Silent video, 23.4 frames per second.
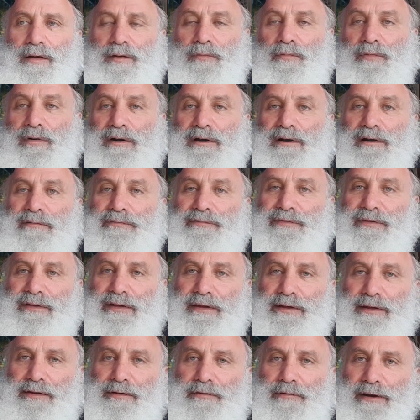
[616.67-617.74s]
One of
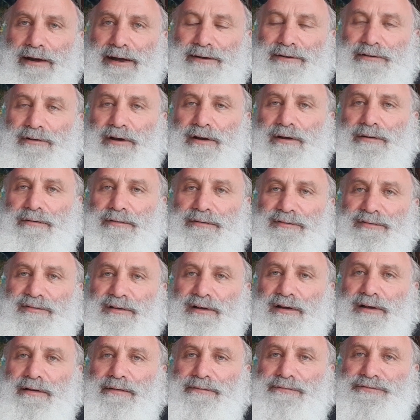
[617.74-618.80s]
the granddaughters
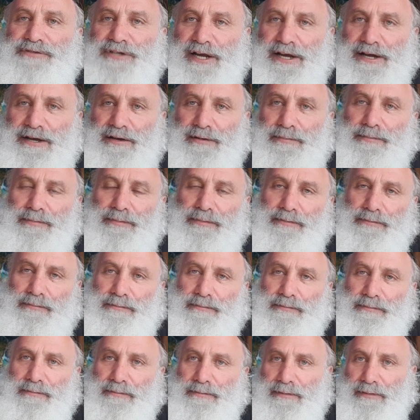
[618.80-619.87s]
of Jacob.
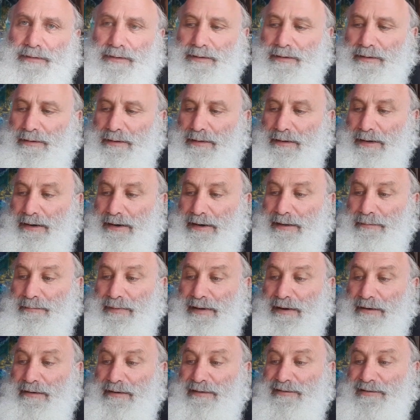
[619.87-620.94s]
And he
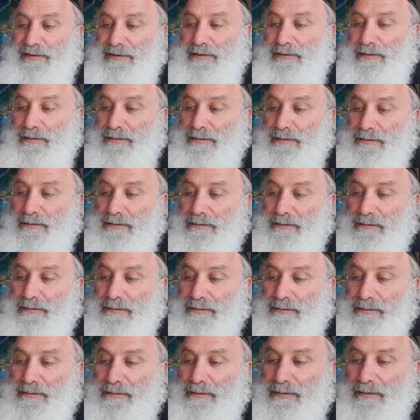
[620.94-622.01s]
marries her.
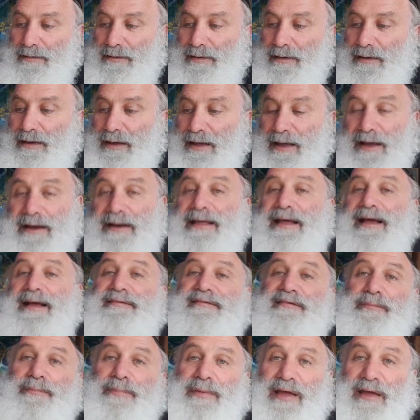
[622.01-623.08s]
And he has
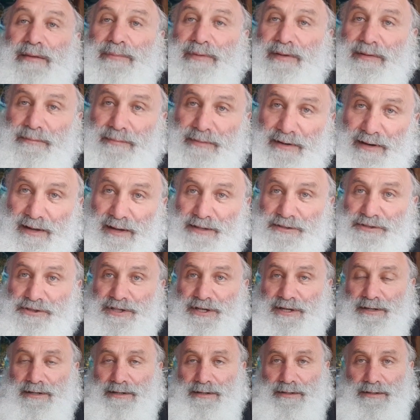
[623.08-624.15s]
a baby,
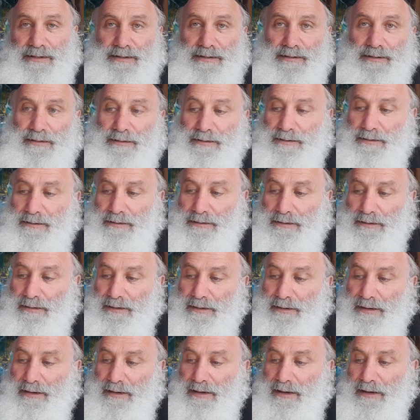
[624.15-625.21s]
Menashe.
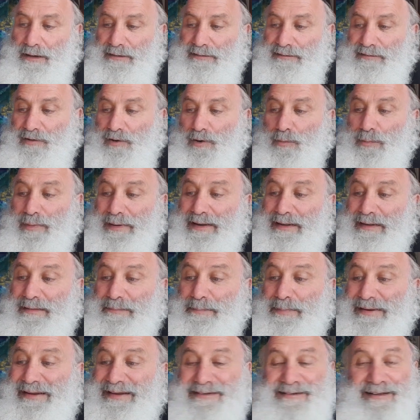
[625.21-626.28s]
So, but
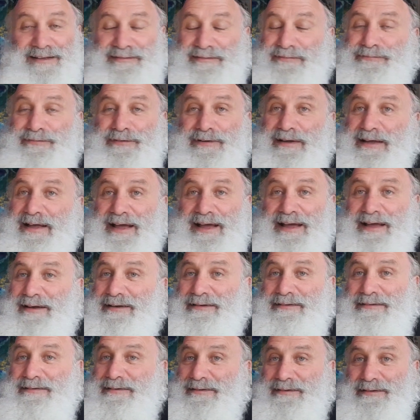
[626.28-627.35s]
he doesn't
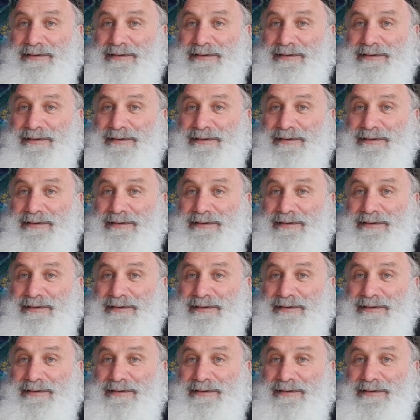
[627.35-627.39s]
forget,